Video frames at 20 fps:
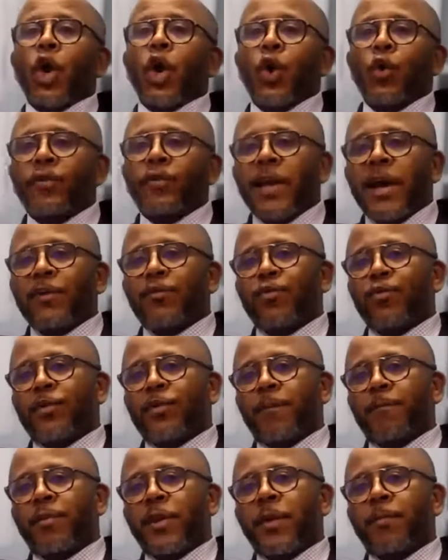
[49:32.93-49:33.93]
closer to
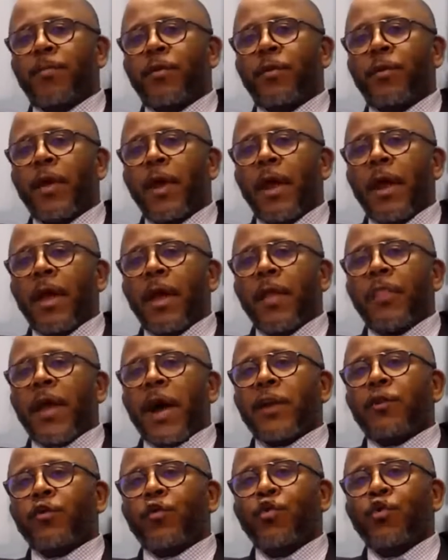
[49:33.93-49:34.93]
the people
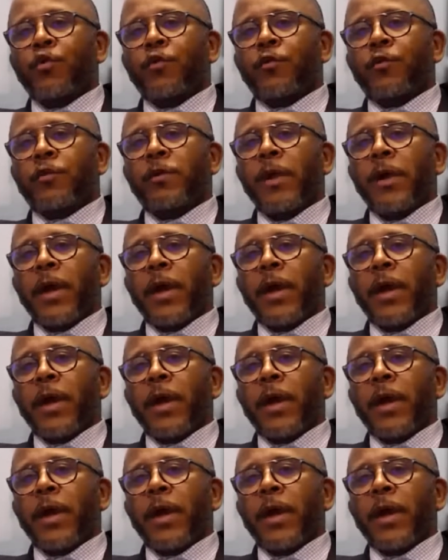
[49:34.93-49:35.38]
that could,